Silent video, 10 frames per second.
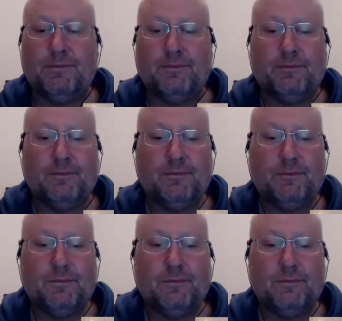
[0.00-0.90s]

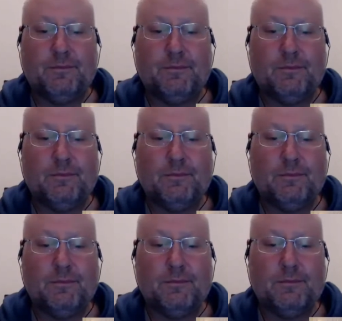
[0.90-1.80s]

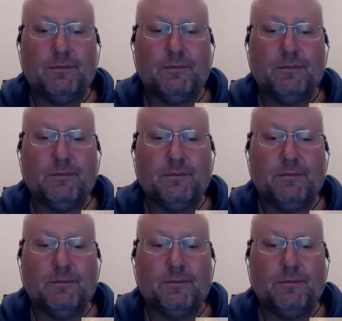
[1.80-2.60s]
Nobody speaks.